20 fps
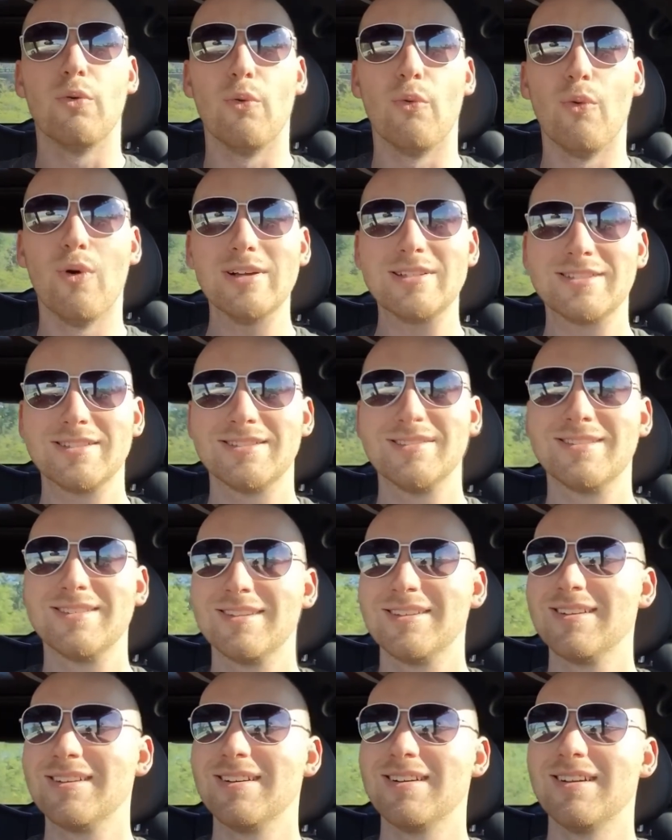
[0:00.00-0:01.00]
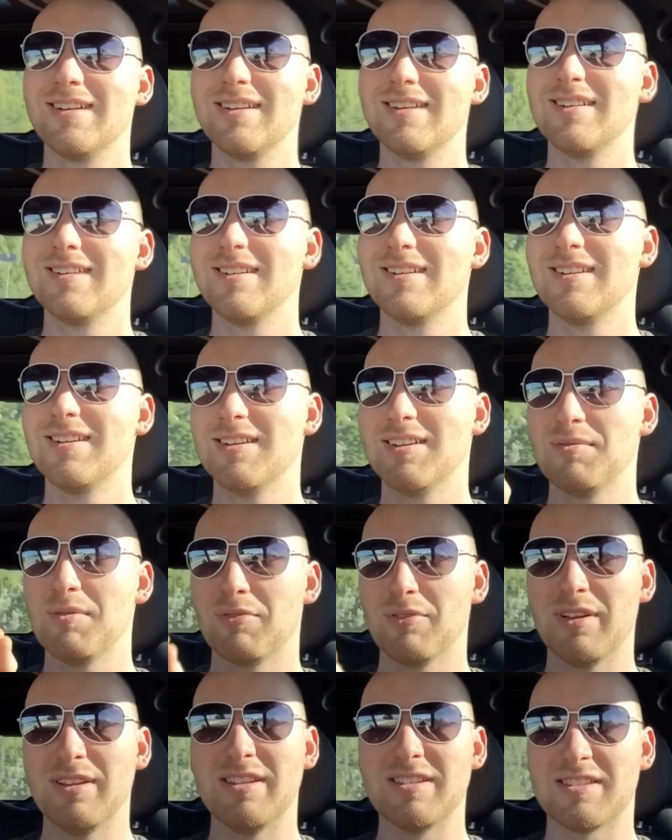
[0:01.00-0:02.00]
what? Let me
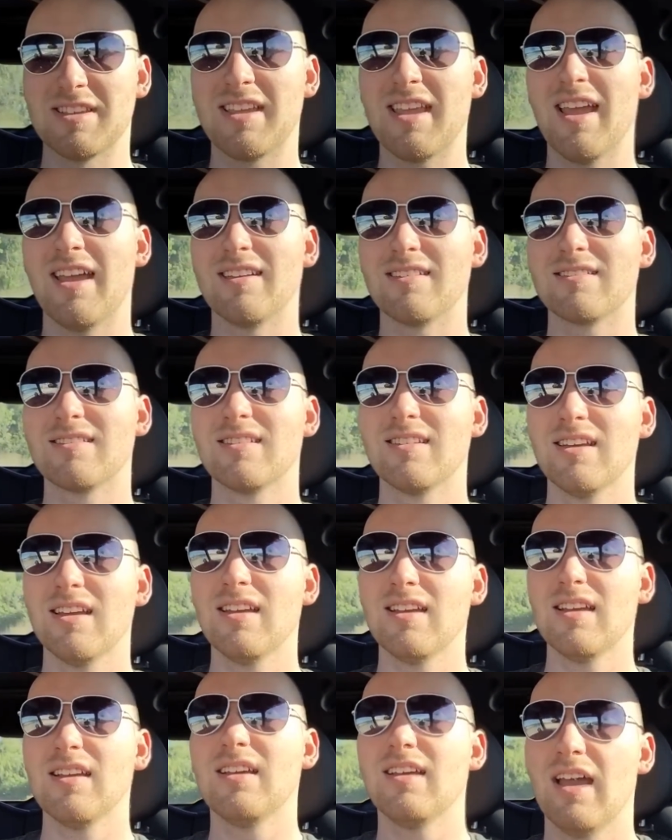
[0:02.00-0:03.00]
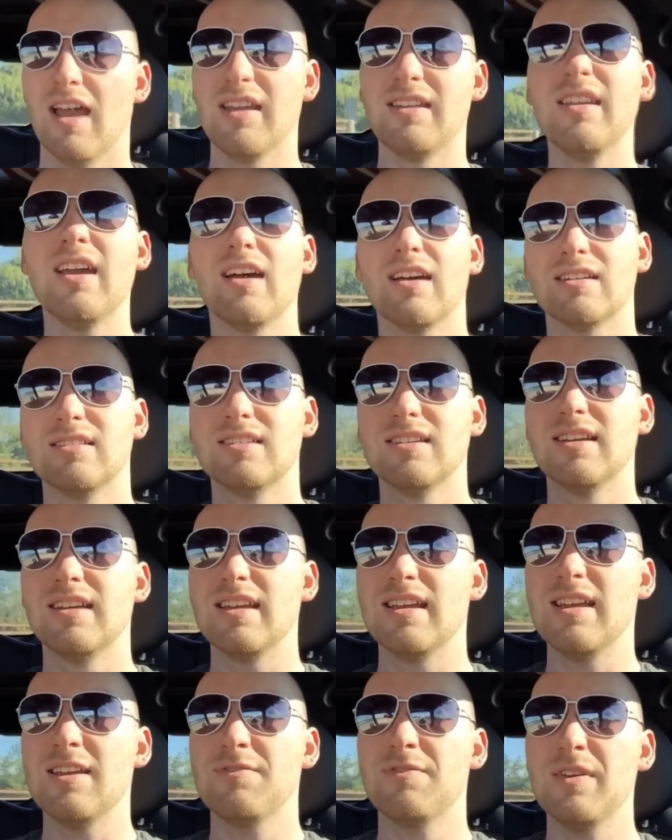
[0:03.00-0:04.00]
read this again. And yeah,
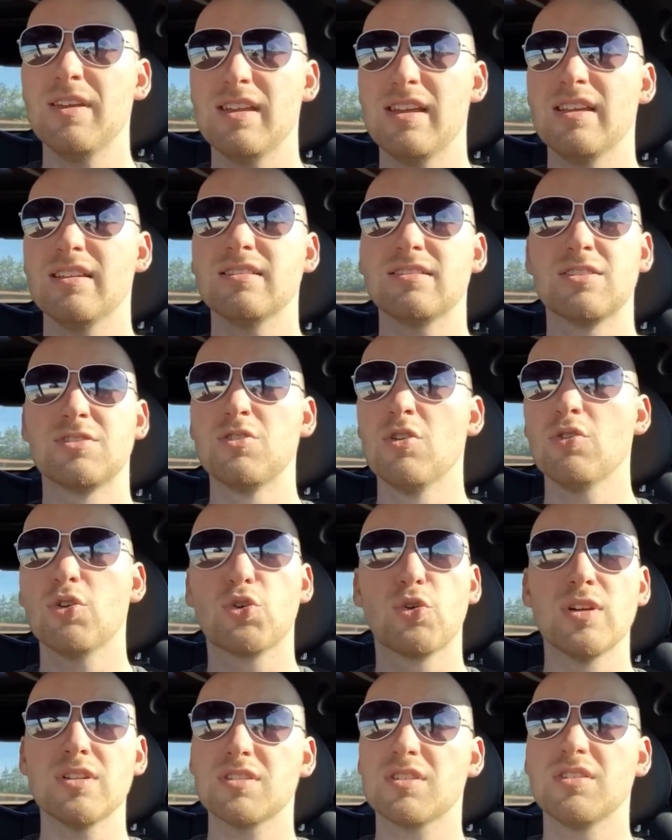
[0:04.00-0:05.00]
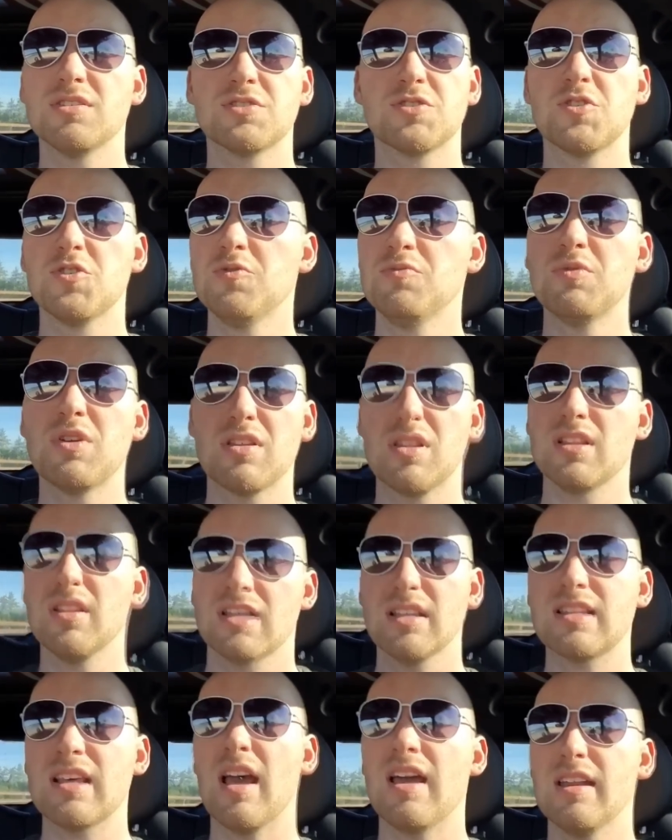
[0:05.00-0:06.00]
if it hits, there's no crits consumed, nothing
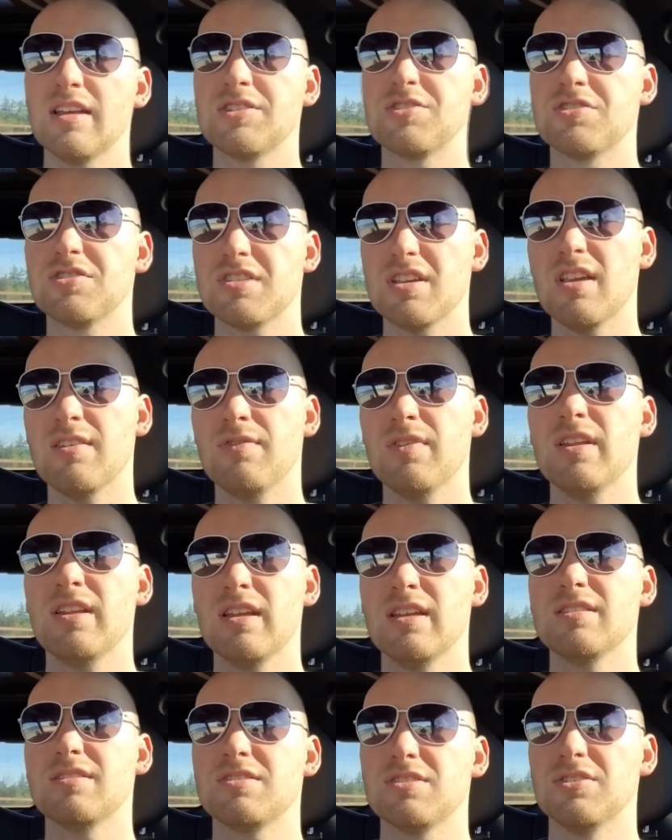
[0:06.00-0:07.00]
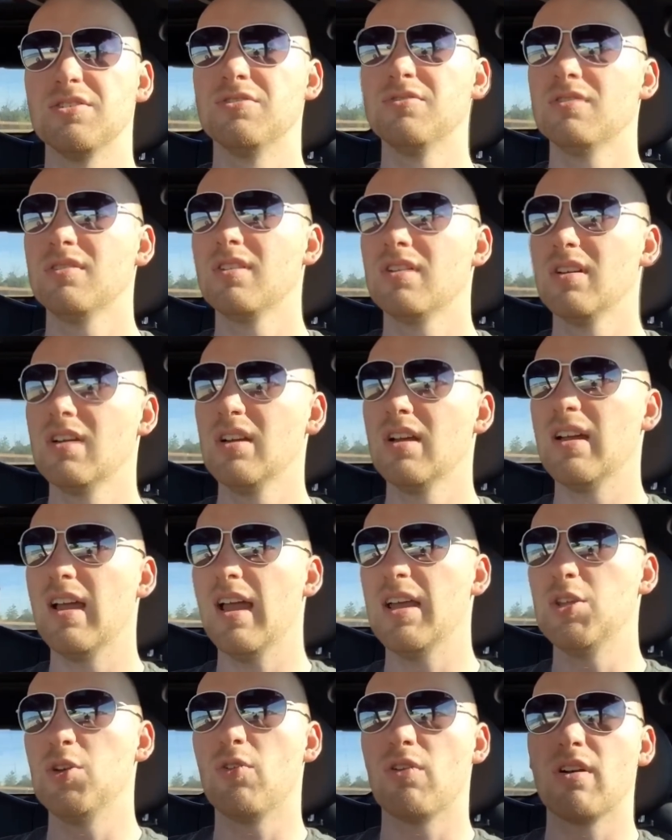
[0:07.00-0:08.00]
like that. It's just if it hits you,
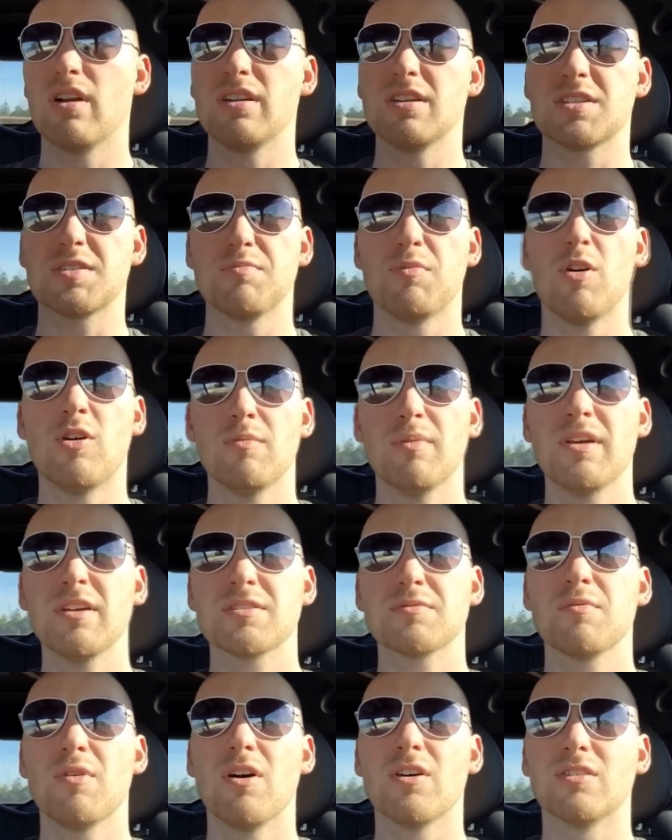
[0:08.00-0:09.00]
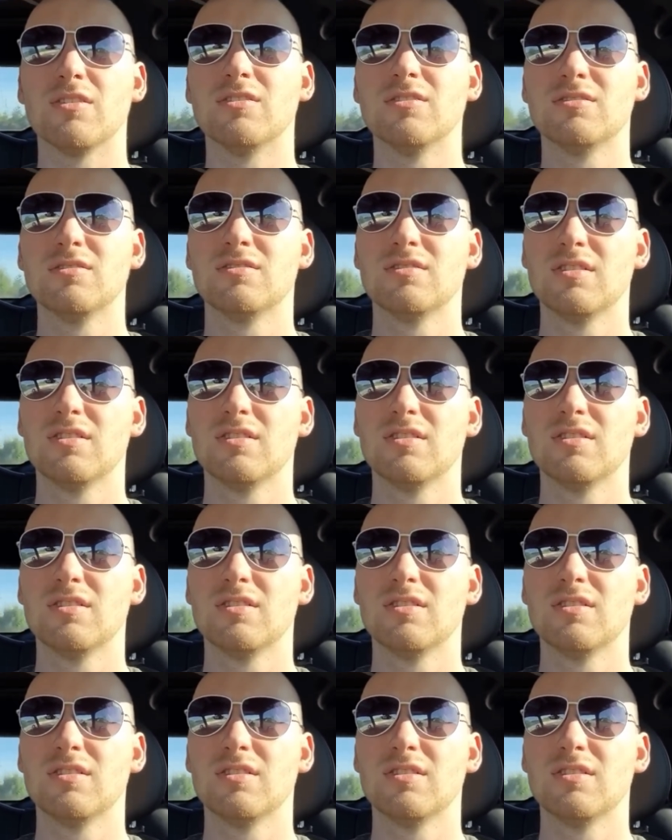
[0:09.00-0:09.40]
and you are a small base model,